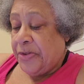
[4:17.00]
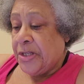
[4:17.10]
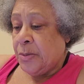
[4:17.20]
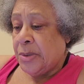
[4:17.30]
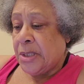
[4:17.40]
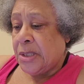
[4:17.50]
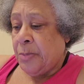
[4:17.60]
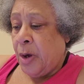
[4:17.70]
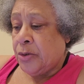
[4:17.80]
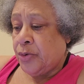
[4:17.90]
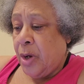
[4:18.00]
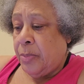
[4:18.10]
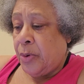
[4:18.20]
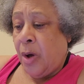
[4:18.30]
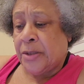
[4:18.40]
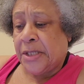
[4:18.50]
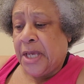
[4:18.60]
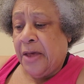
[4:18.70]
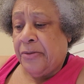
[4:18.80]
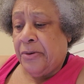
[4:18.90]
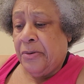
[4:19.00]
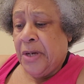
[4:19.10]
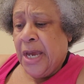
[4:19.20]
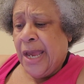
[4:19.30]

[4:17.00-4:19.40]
this was a small trouble altogether,